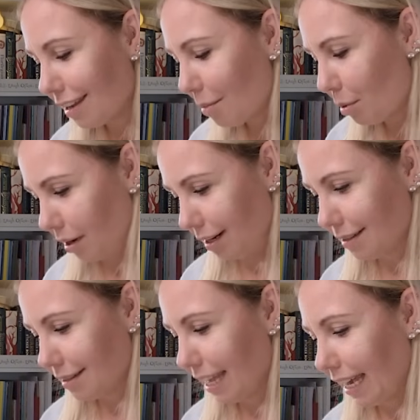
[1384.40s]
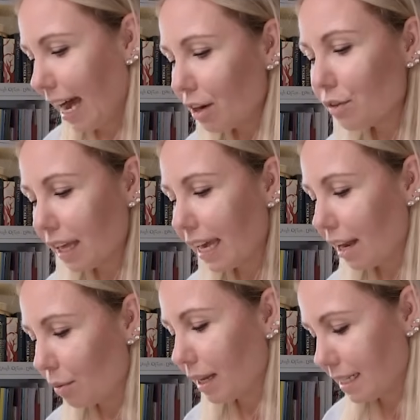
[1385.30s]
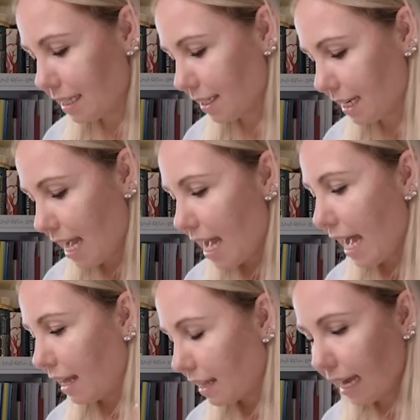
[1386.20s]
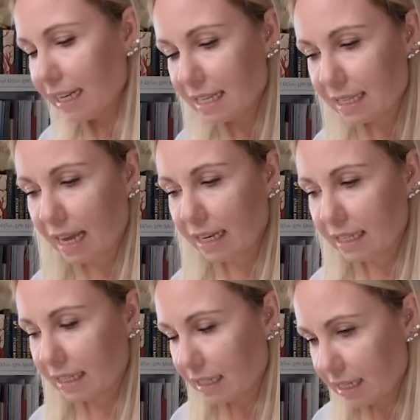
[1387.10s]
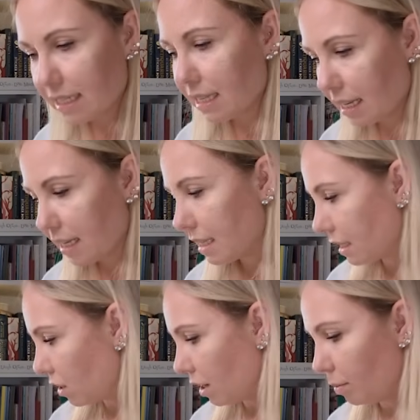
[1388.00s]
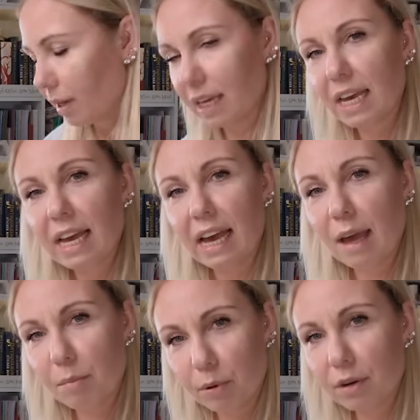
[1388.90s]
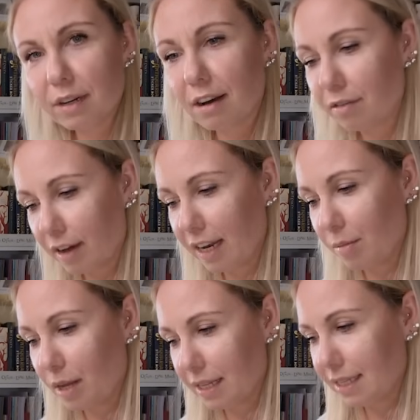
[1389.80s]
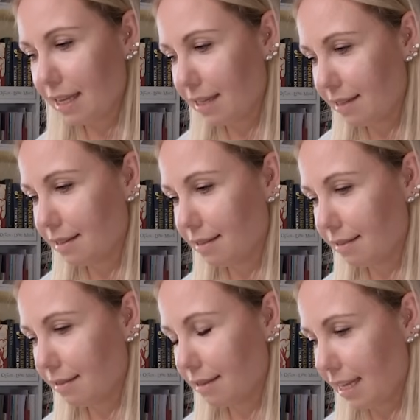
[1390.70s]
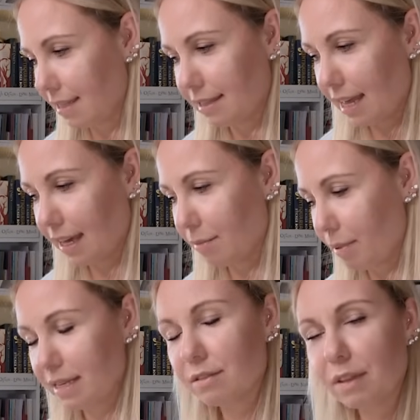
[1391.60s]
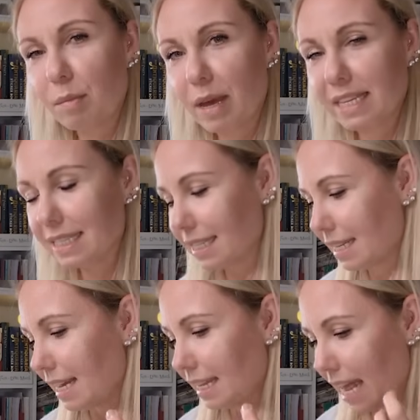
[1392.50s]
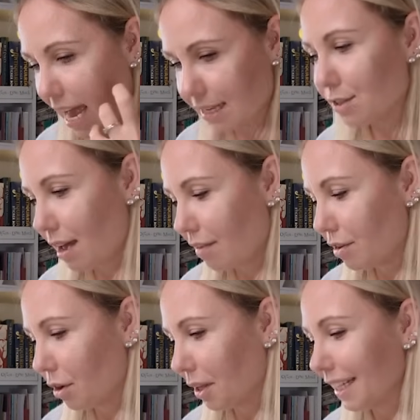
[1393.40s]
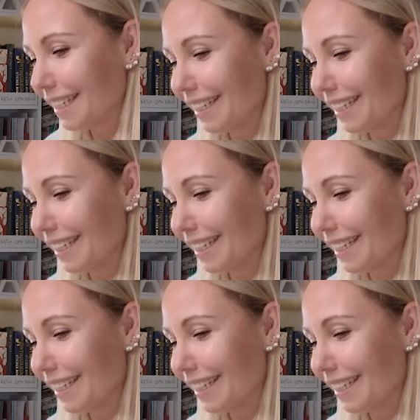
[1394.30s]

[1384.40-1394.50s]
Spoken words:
a book. Like, I don't think anyone did it, and I decided that this is gonna be a book of animals that it's like best of the best. It has to have it all.